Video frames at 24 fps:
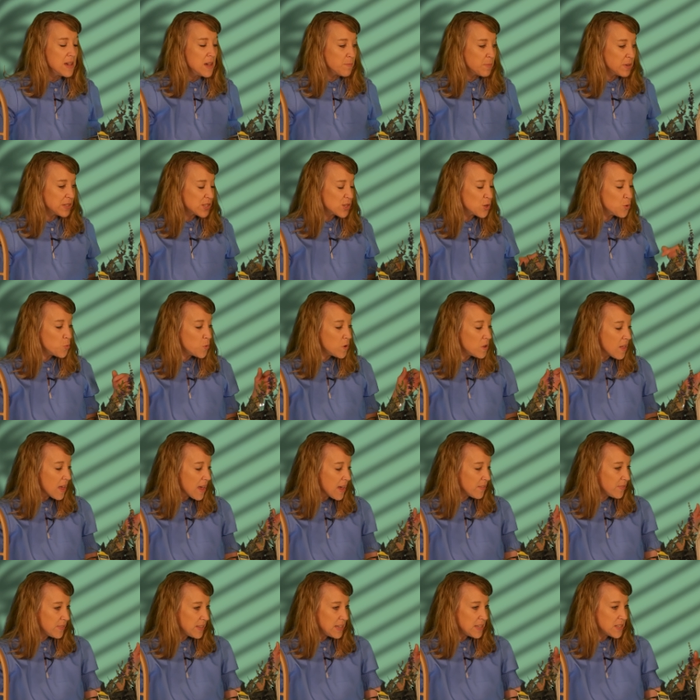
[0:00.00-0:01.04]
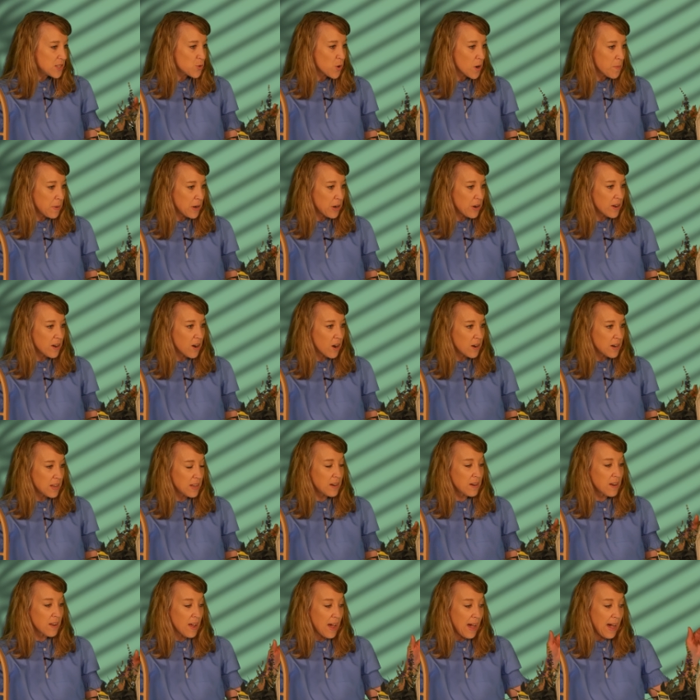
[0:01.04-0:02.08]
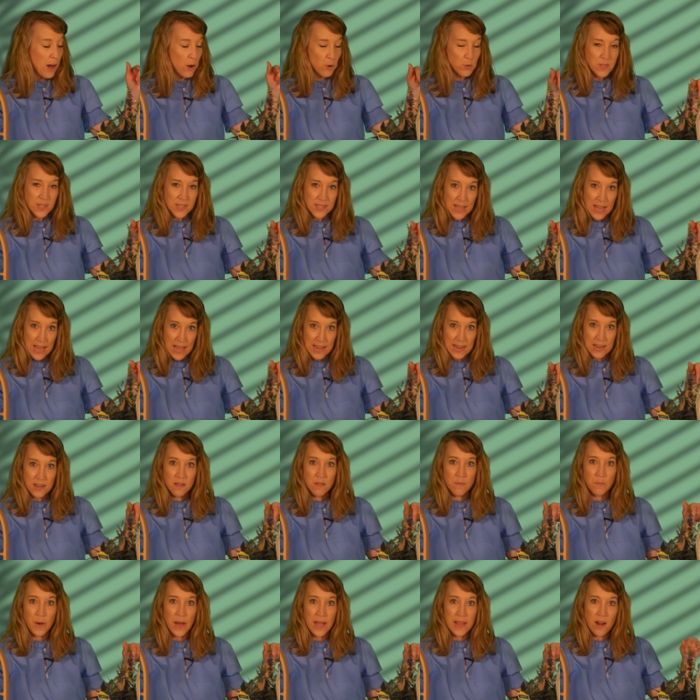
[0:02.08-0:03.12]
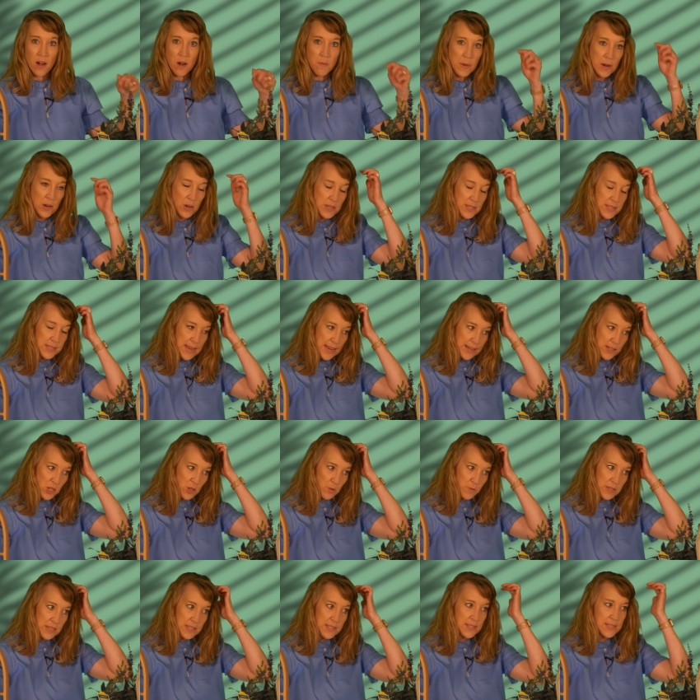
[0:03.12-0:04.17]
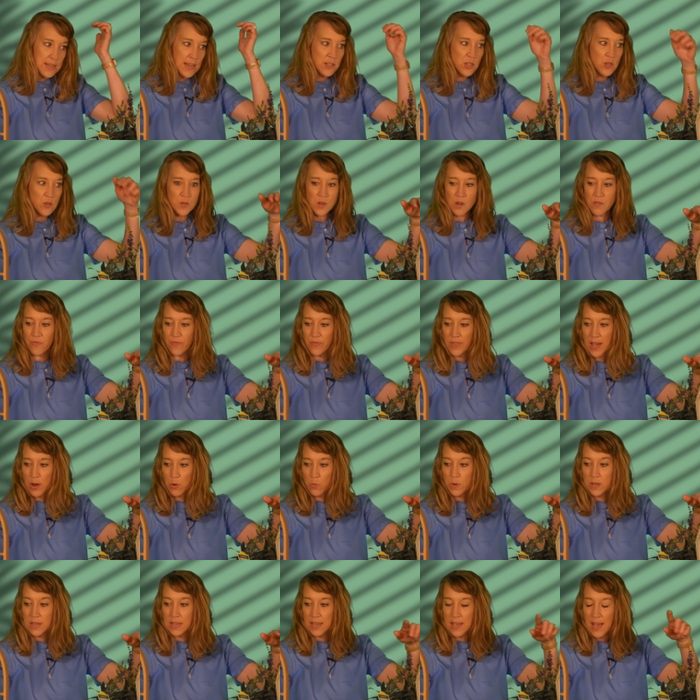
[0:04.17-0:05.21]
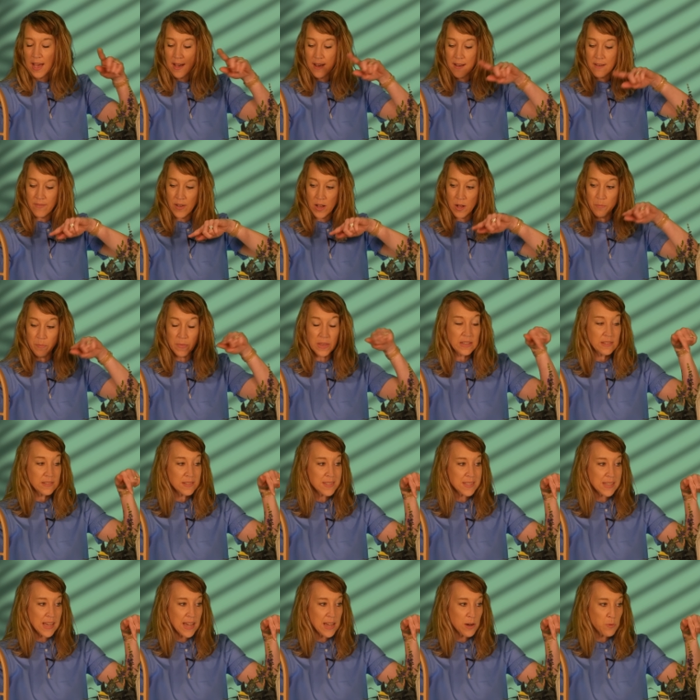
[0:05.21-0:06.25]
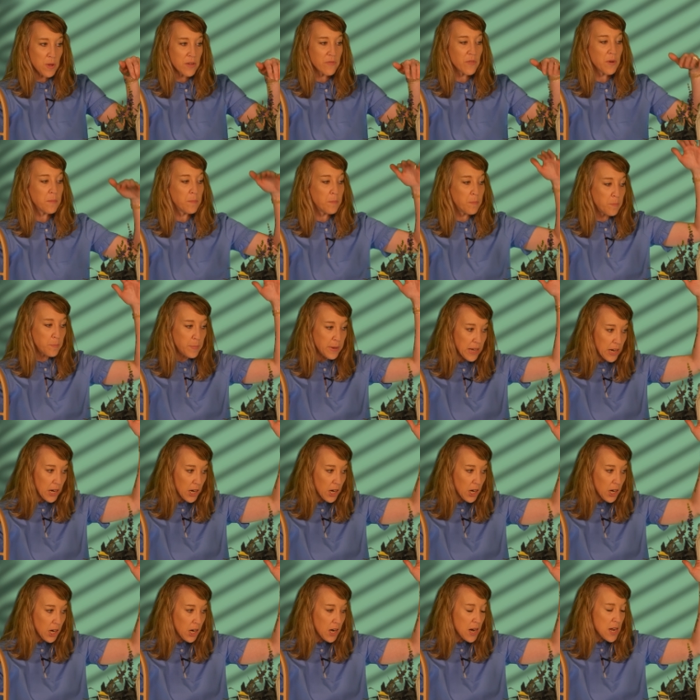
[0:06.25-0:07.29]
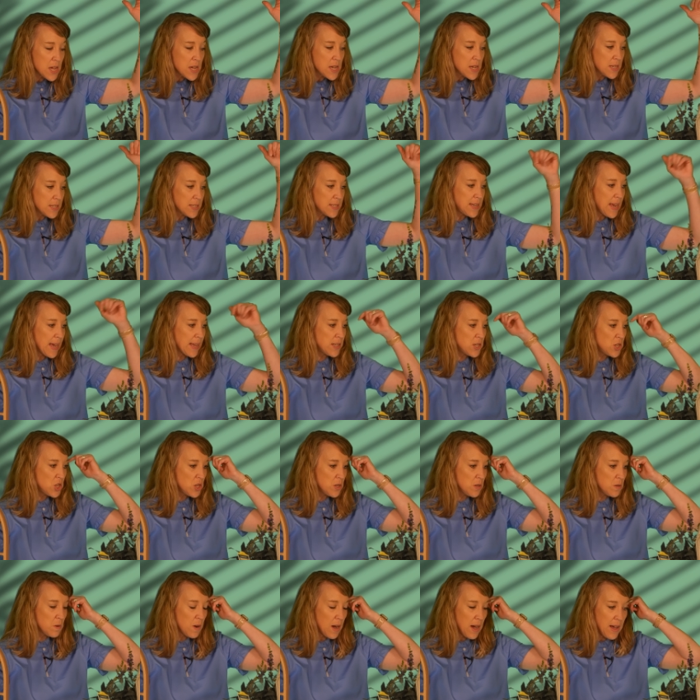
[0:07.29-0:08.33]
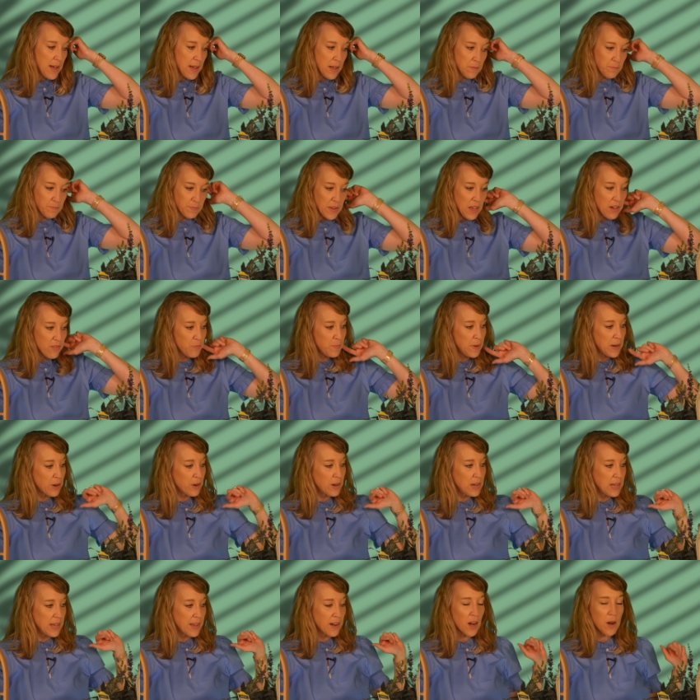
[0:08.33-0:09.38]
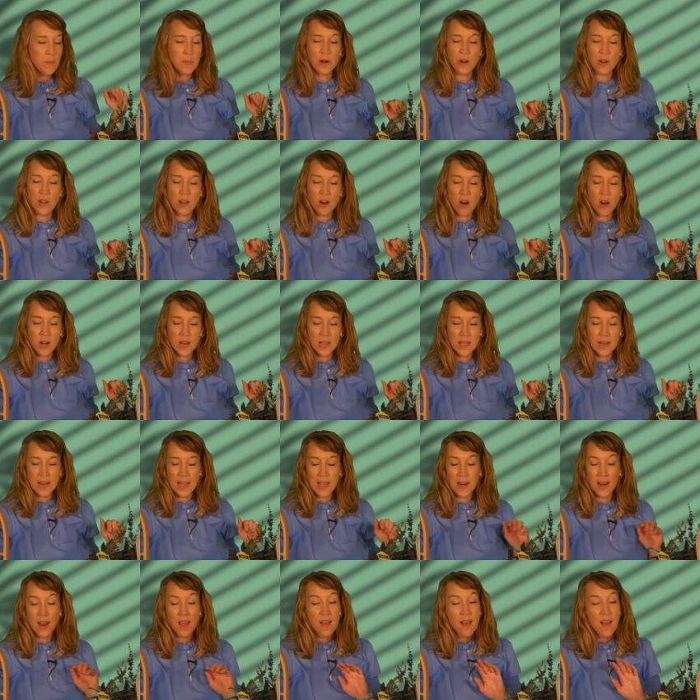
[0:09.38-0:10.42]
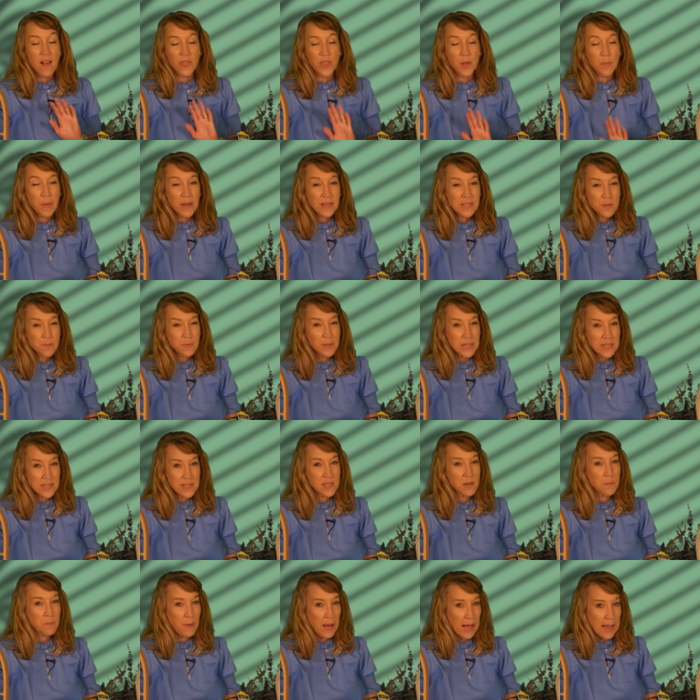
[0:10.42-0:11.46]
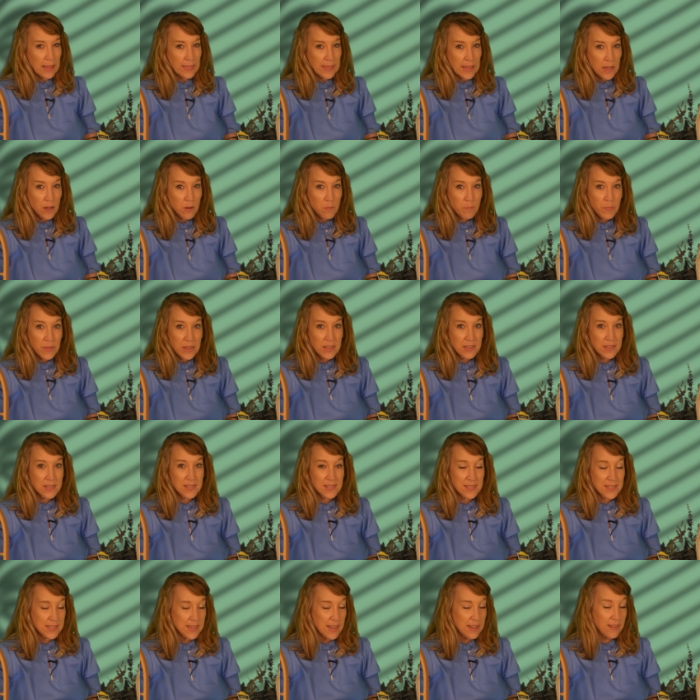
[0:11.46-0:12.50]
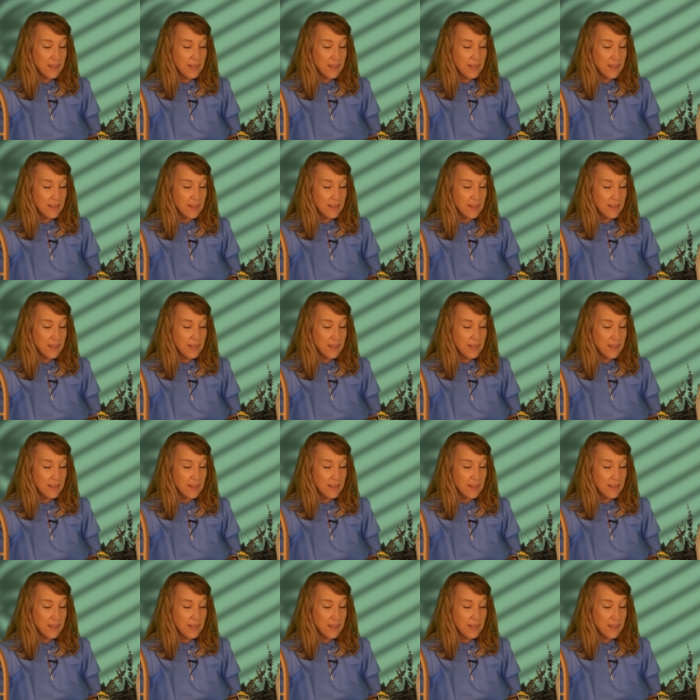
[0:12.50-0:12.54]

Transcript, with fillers: But so we'll add these to our Mary garden outside by our Mary statue. These statues are that we have um, inside. We have a bigger statue um, of Mary in our Mary Garden. And the best place to buy them is